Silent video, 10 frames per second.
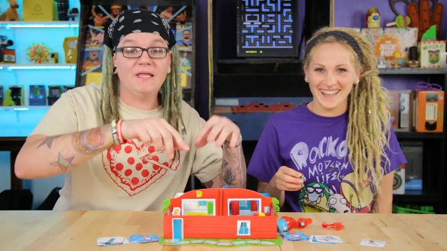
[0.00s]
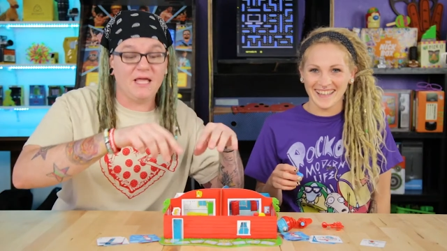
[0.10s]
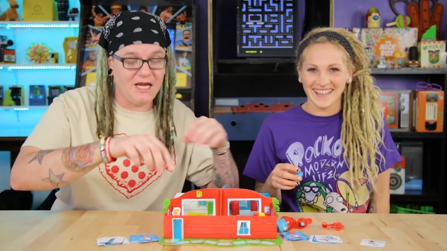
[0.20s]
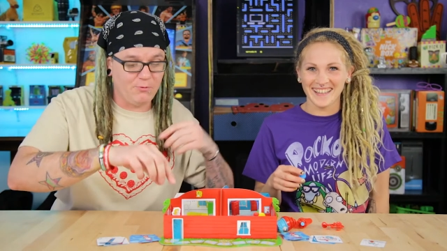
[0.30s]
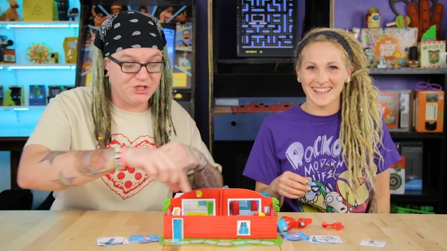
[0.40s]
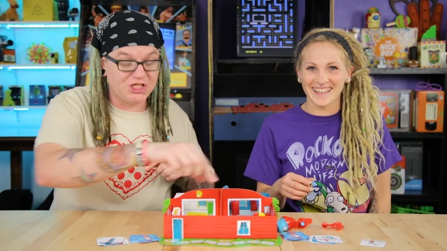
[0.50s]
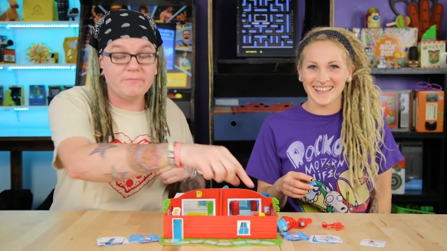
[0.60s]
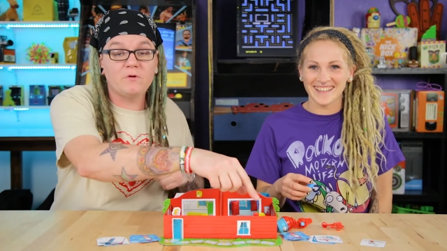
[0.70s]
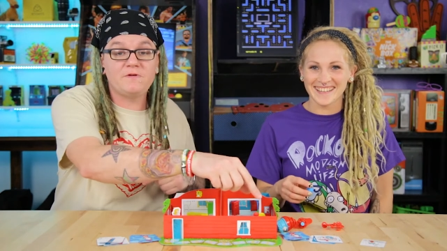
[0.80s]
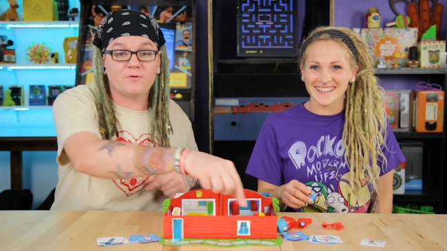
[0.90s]
Speaker 1: beginning, when
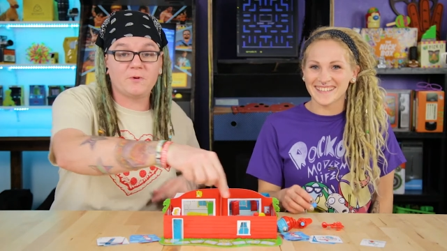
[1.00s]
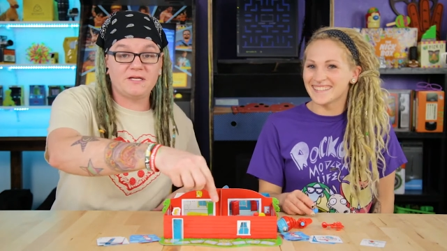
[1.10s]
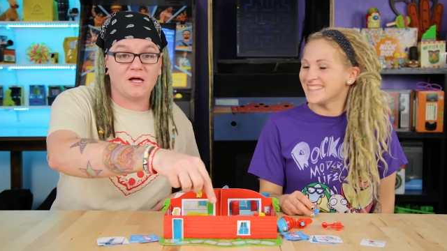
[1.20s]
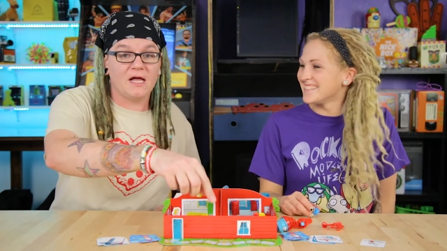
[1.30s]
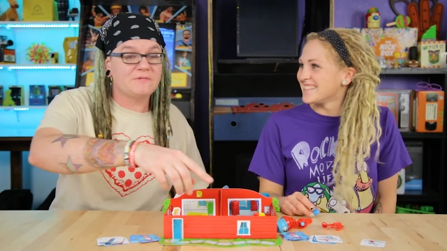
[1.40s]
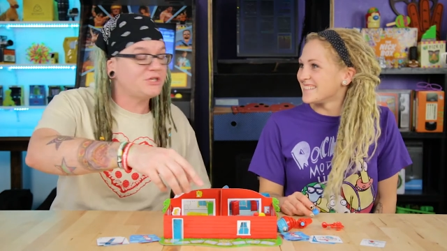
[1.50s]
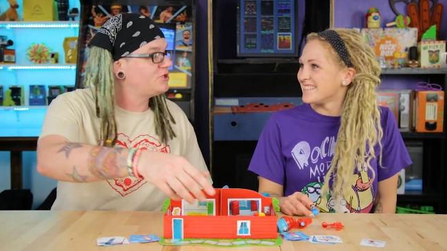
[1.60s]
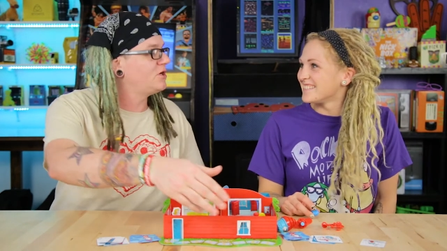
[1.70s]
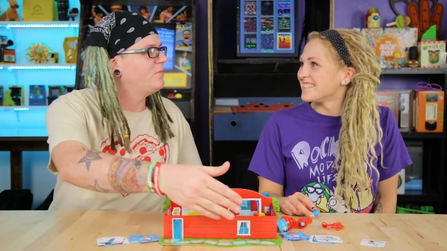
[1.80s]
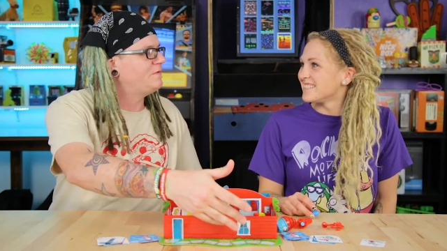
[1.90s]
she moved it three times, she
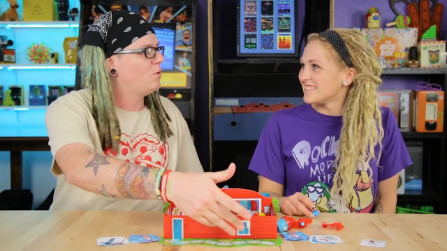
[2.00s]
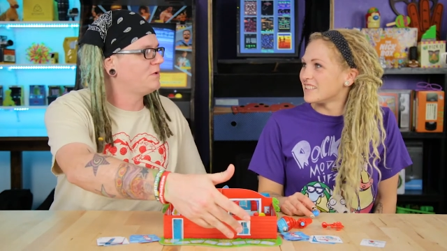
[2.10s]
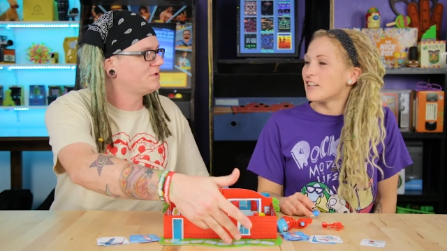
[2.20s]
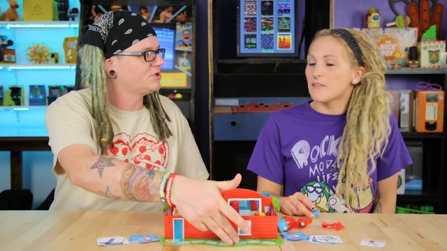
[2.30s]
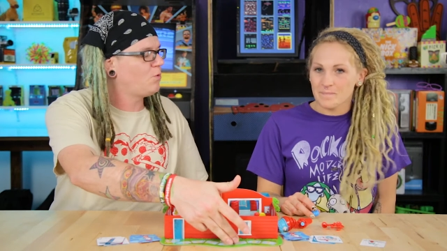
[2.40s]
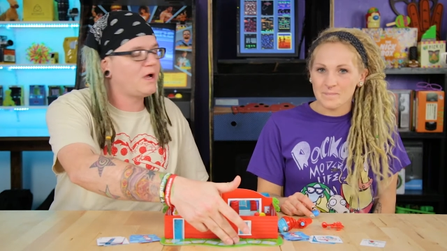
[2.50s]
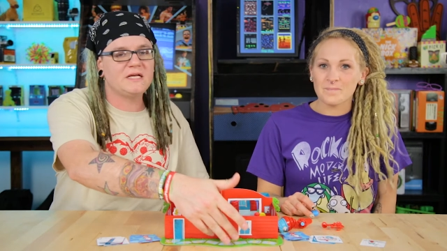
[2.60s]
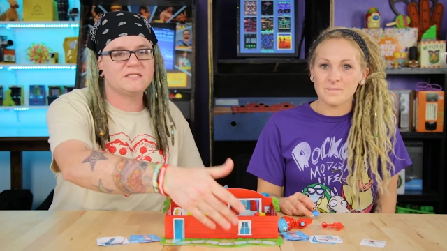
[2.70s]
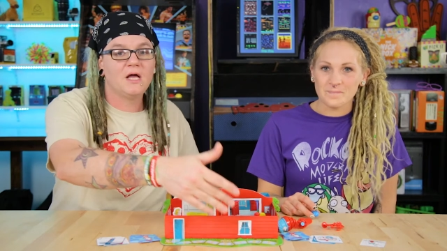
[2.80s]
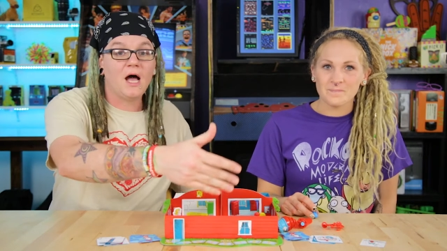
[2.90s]
should have moved it once or
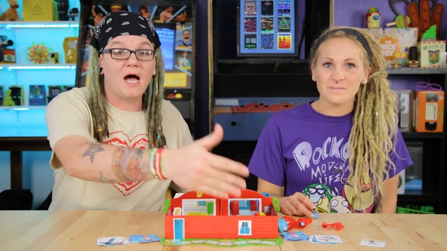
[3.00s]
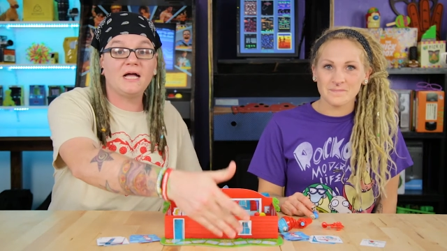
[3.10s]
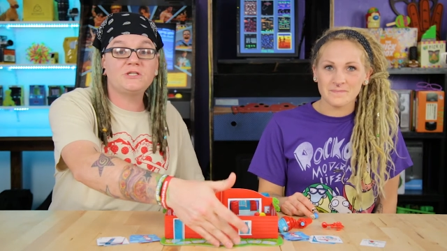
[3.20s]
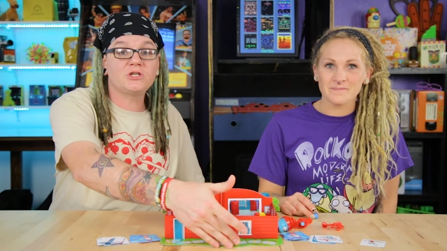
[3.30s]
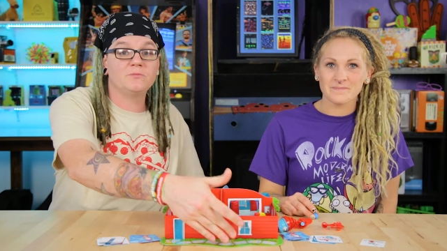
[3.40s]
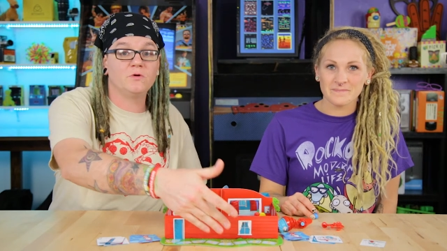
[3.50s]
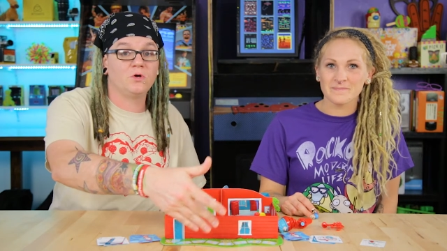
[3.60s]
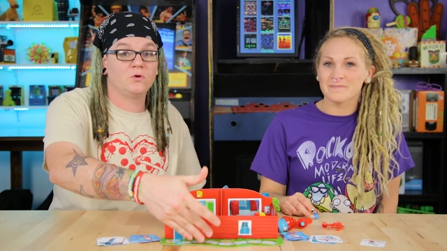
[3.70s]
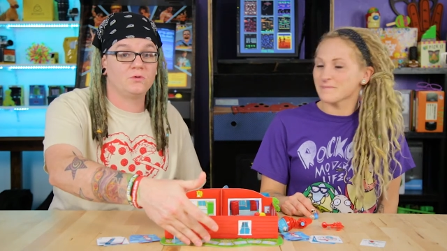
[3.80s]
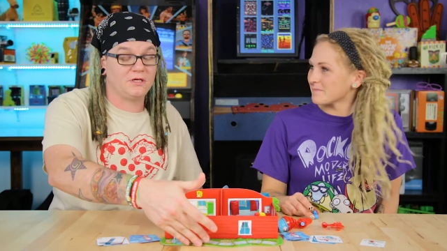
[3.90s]
twice. Mm -hmm. I should have
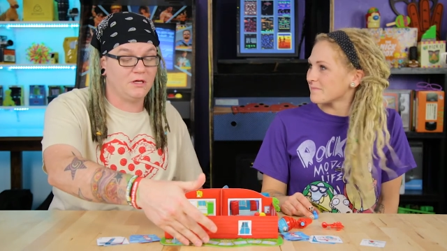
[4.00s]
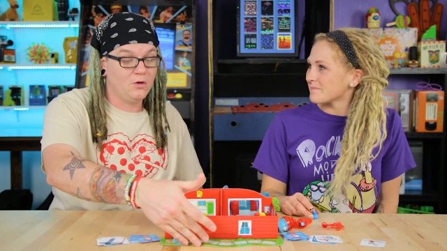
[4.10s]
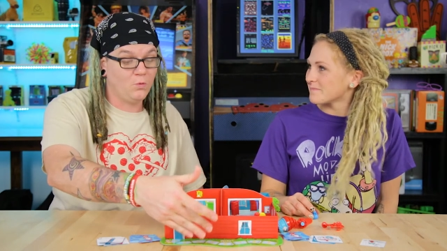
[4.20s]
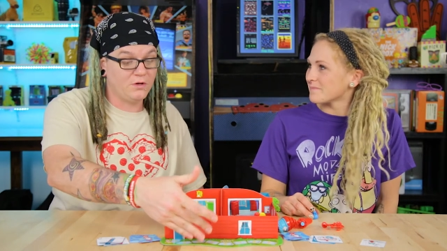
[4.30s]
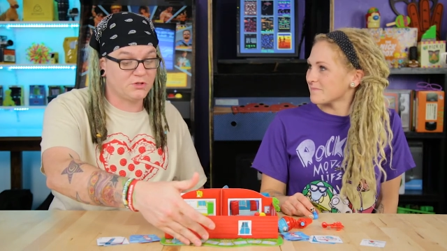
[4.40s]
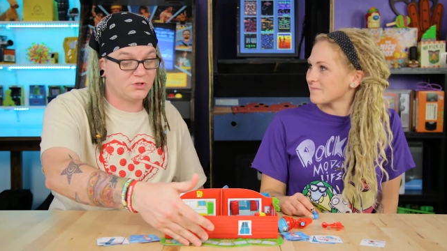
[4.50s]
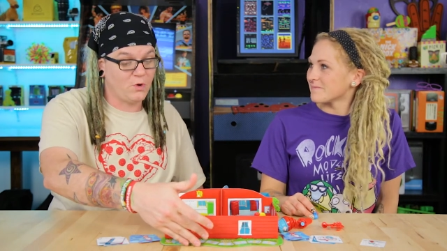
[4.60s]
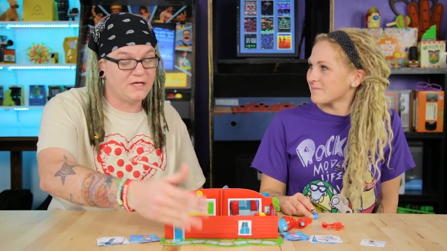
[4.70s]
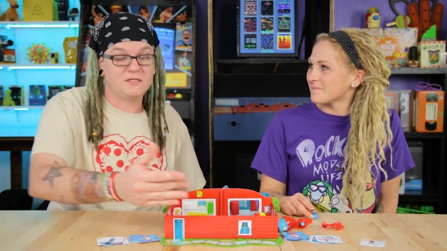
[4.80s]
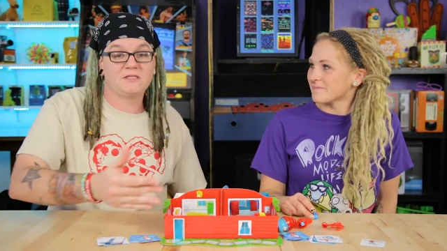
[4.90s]
moved it only once or
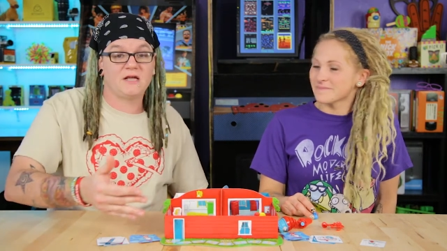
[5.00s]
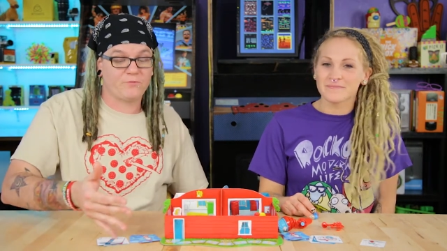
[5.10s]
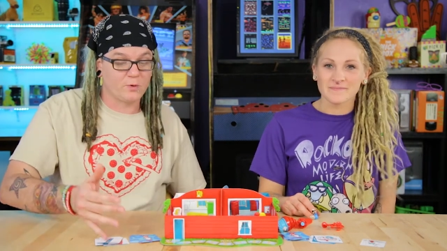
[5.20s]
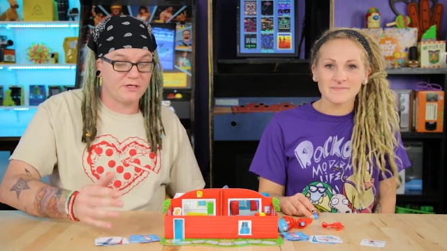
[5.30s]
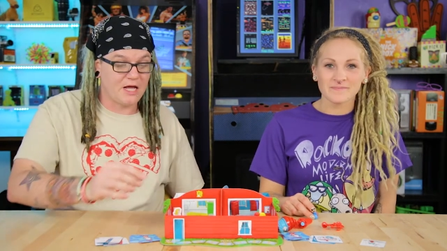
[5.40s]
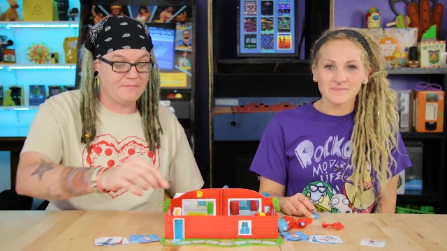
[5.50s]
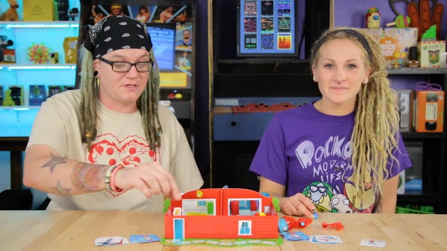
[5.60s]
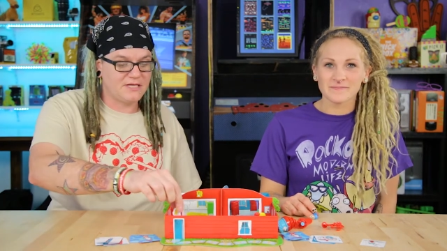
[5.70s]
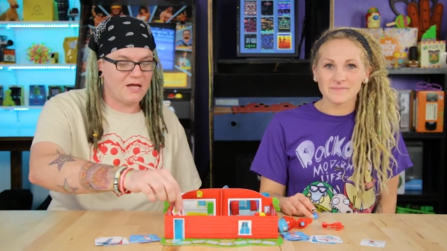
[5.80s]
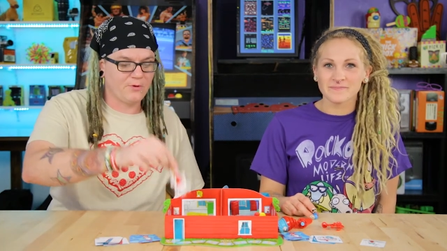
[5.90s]
twice instead of three times
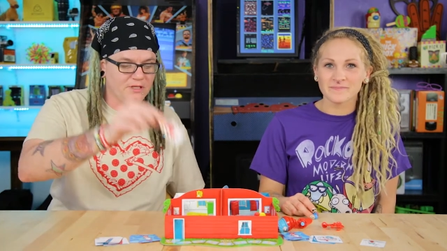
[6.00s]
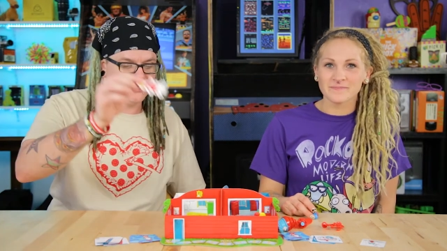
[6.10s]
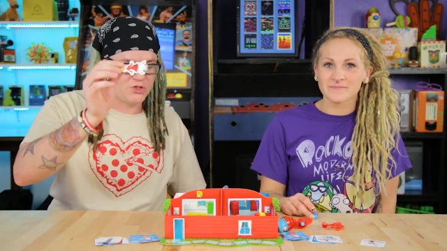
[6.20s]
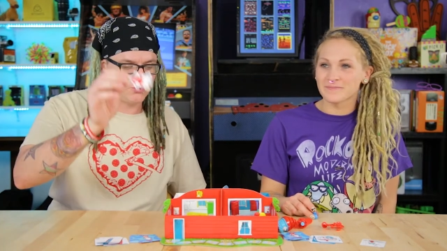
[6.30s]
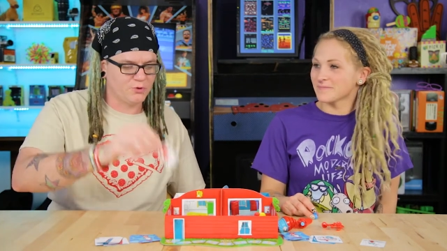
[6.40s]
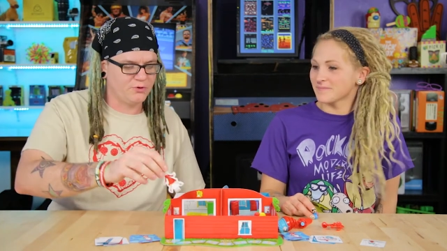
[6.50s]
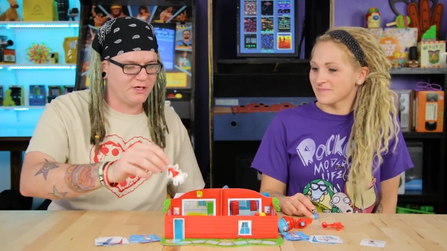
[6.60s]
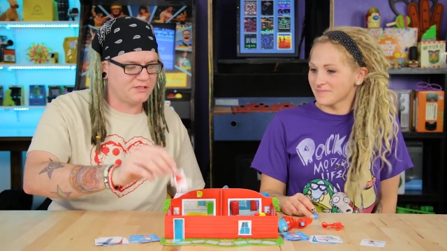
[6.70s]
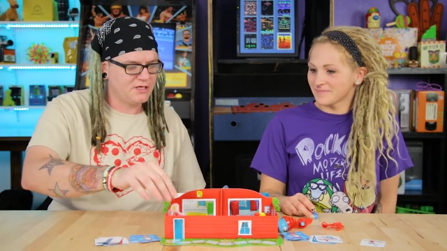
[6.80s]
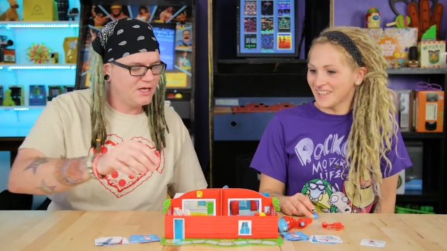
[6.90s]
because that really
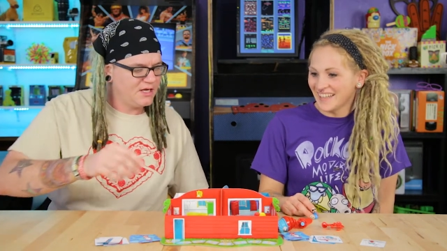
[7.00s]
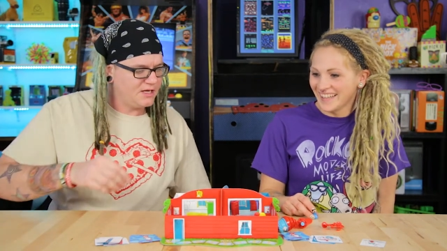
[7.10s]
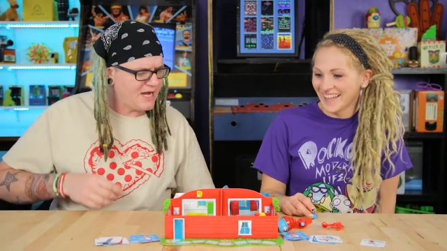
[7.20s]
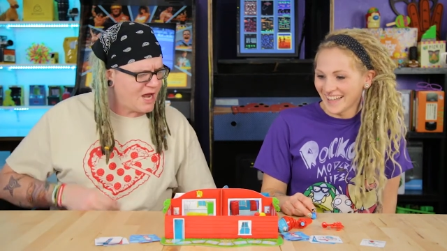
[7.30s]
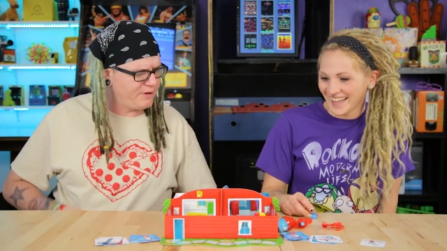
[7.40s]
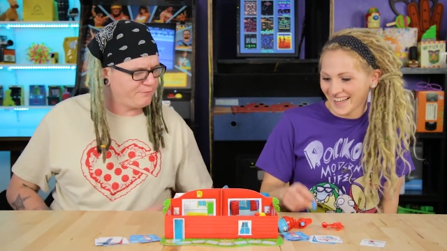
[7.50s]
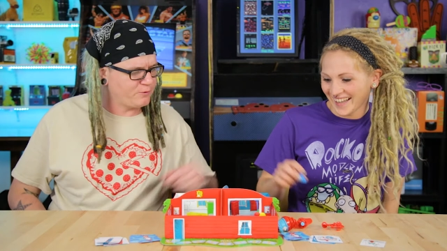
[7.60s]
screwed us. And now we